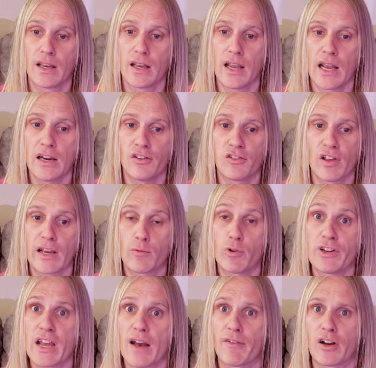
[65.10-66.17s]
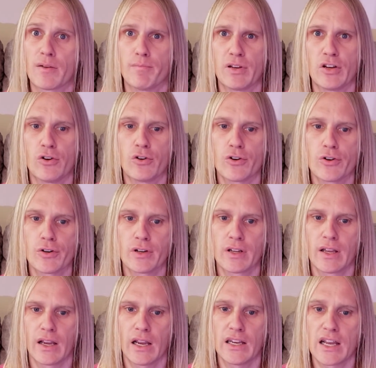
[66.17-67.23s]
It is like when you have a computer
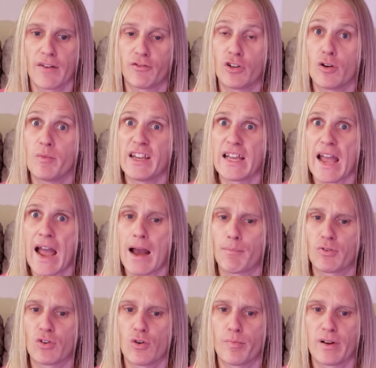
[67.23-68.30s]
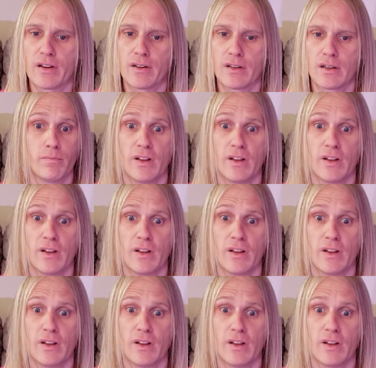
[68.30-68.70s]
and you have too many apps open,